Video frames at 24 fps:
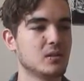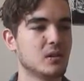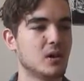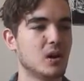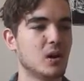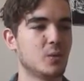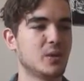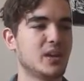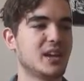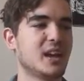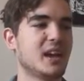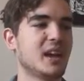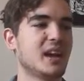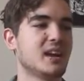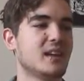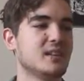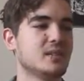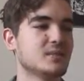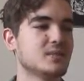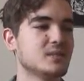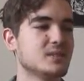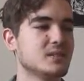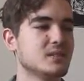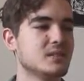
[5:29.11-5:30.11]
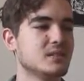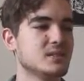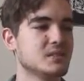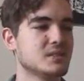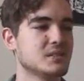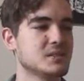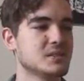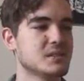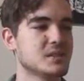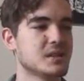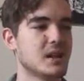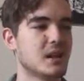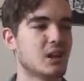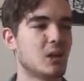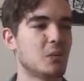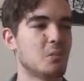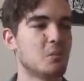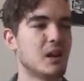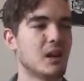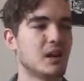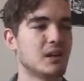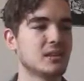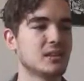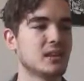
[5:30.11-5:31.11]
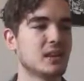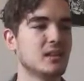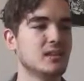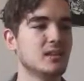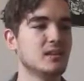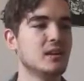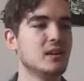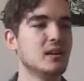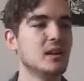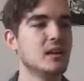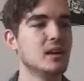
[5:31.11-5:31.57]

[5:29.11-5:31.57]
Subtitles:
Oh, we can't. Let's just take our bike then.